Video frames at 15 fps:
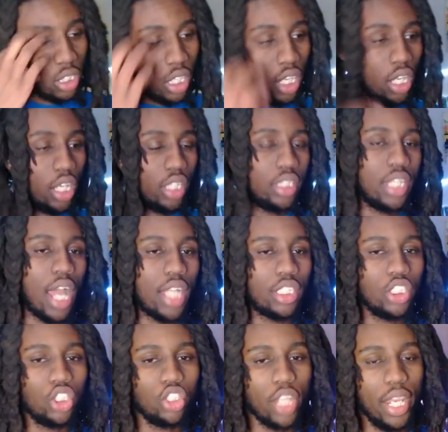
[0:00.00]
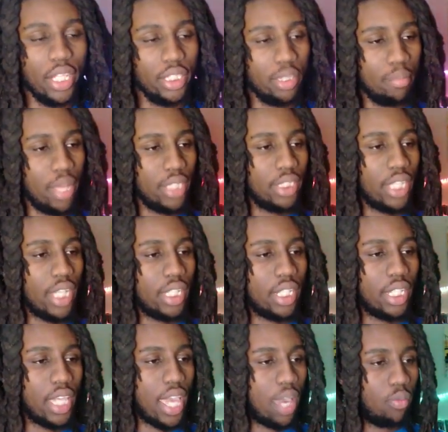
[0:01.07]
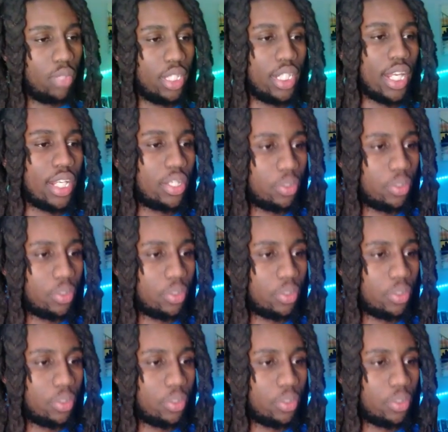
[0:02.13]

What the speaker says: Doctor Strange, the best tank in the game, what did they do?